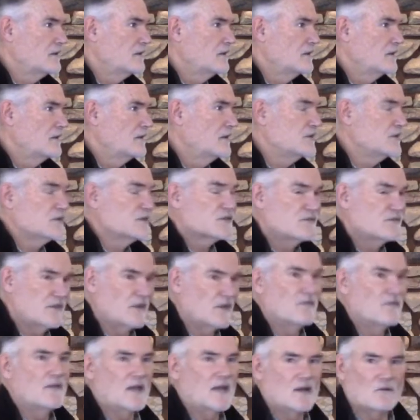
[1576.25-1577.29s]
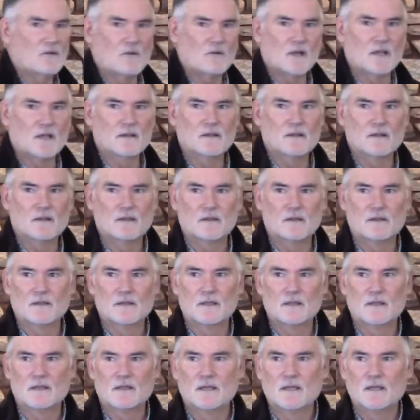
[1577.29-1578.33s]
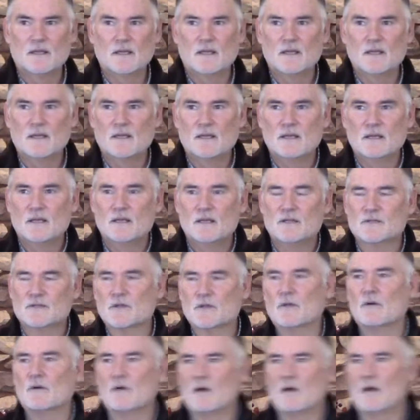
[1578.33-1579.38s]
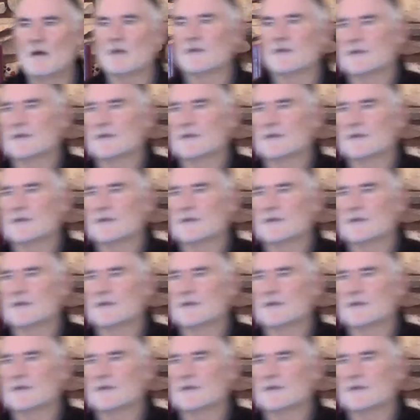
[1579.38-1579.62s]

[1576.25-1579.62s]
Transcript: It just felt that way. So on the